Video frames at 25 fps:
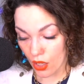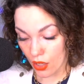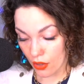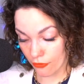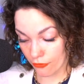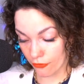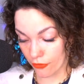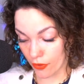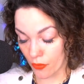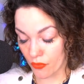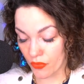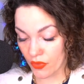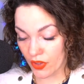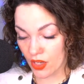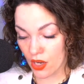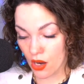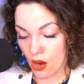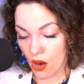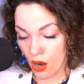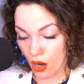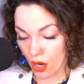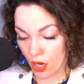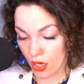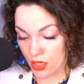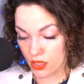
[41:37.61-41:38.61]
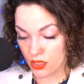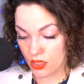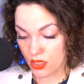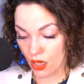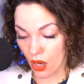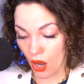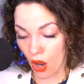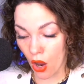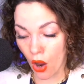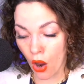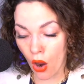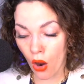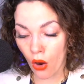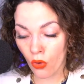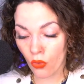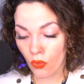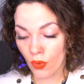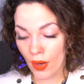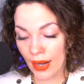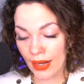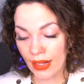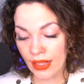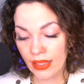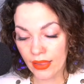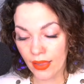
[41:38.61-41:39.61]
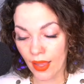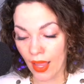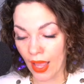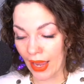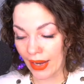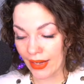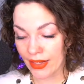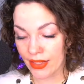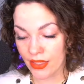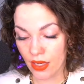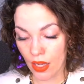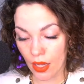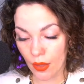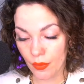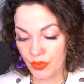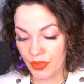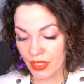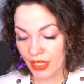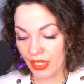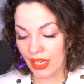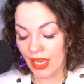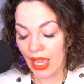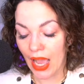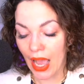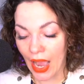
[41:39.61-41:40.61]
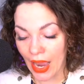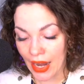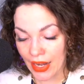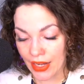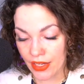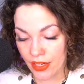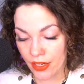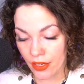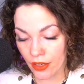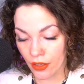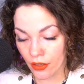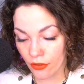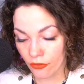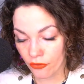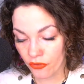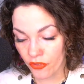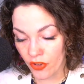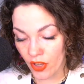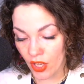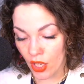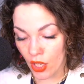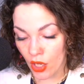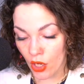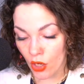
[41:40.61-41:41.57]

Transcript: from the cards already lined up to kind of